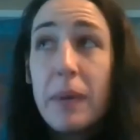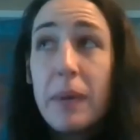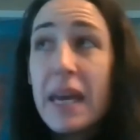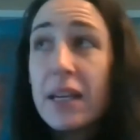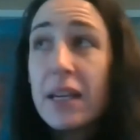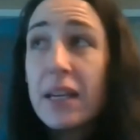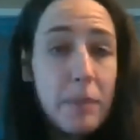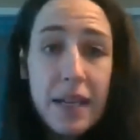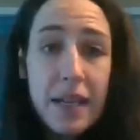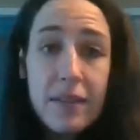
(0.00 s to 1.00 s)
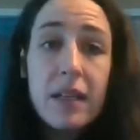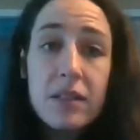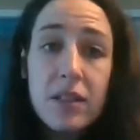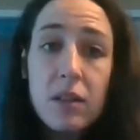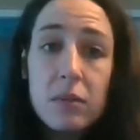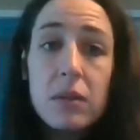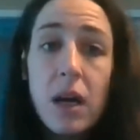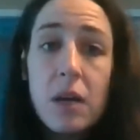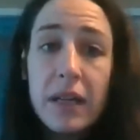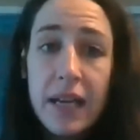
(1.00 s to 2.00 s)
be anything. So
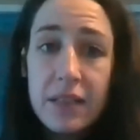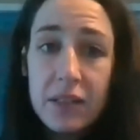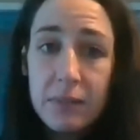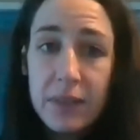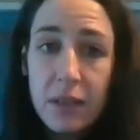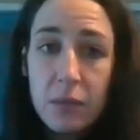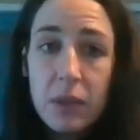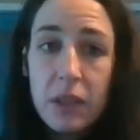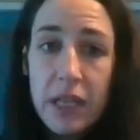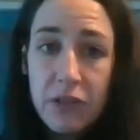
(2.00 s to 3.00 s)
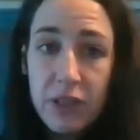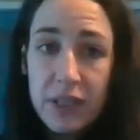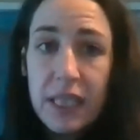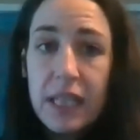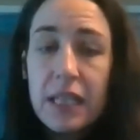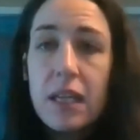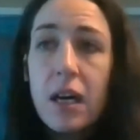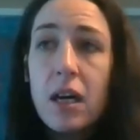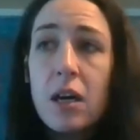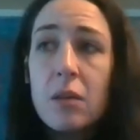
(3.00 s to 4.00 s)
um, again, something that we're interested in
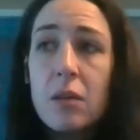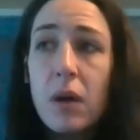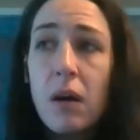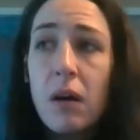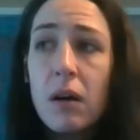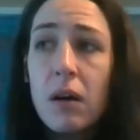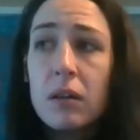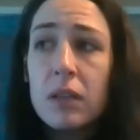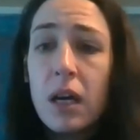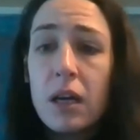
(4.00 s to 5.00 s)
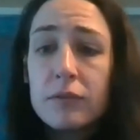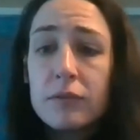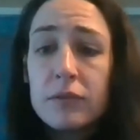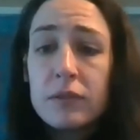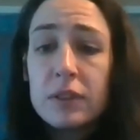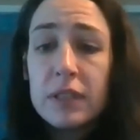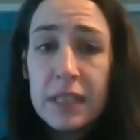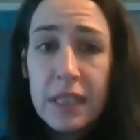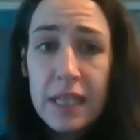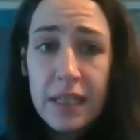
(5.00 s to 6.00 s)
um, are uh,
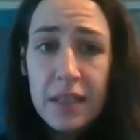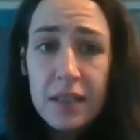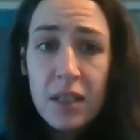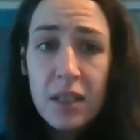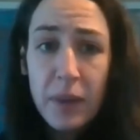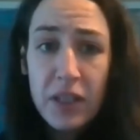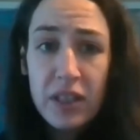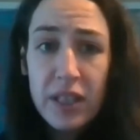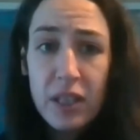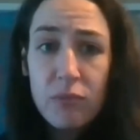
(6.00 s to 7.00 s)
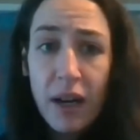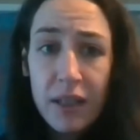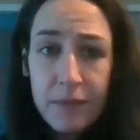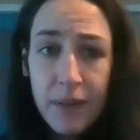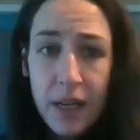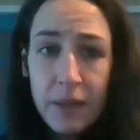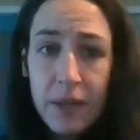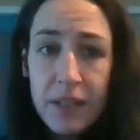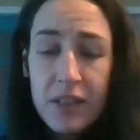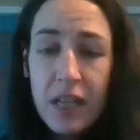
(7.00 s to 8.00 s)
diseases, especially
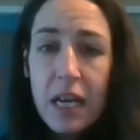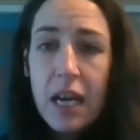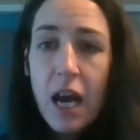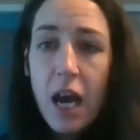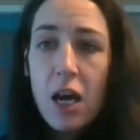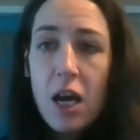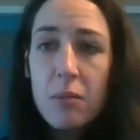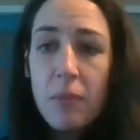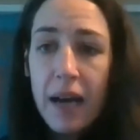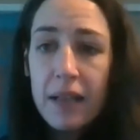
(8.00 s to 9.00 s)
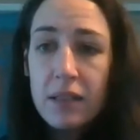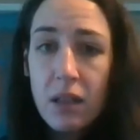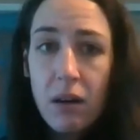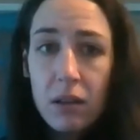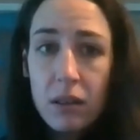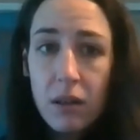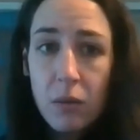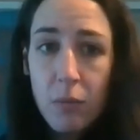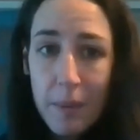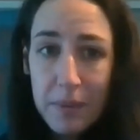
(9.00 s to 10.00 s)
ranavirus. Um, and on our
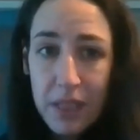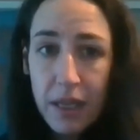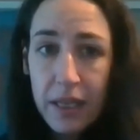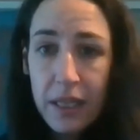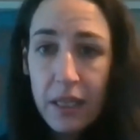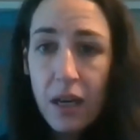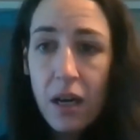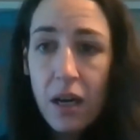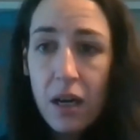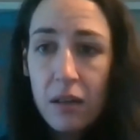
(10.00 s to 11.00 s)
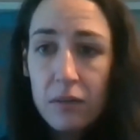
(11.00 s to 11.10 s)
website, uh,